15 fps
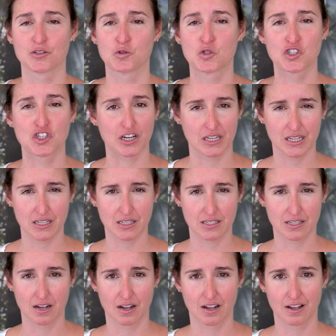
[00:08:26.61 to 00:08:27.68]
who studies
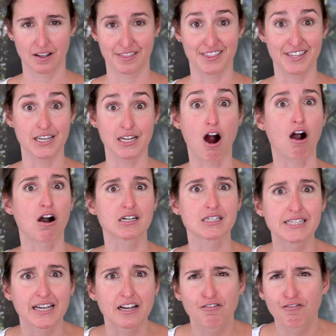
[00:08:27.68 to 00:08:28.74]
the
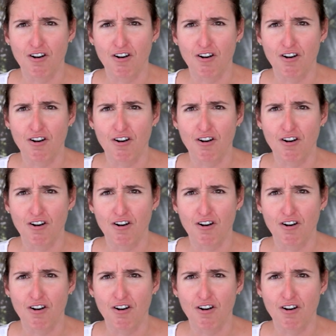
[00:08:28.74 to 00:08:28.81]
Arctic